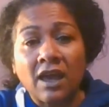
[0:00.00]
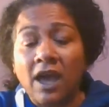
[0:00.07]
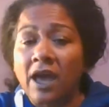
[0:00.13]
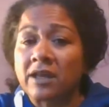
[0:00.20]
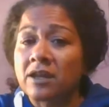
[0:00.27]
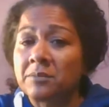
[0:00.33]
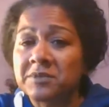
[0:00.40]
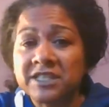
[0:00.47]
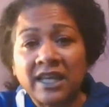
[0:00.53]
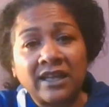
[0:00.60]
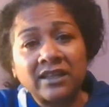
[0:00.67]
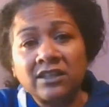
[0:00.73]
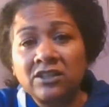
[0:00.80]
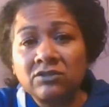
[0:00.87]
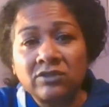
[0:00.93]
And I'm
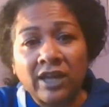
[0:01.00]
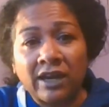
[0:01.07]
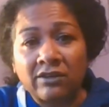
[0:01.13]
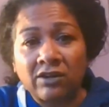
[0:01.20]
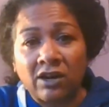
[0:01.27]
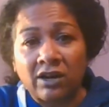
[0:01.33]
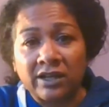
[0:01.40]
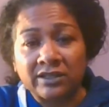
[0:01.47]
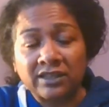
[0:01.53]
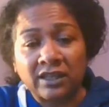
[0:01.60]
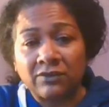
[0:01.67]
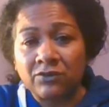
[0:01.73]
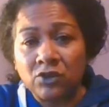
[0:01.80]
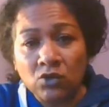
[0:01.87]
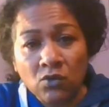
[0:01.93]
telling you now, guys,
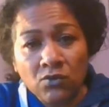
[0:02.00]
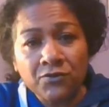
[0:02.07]
if you're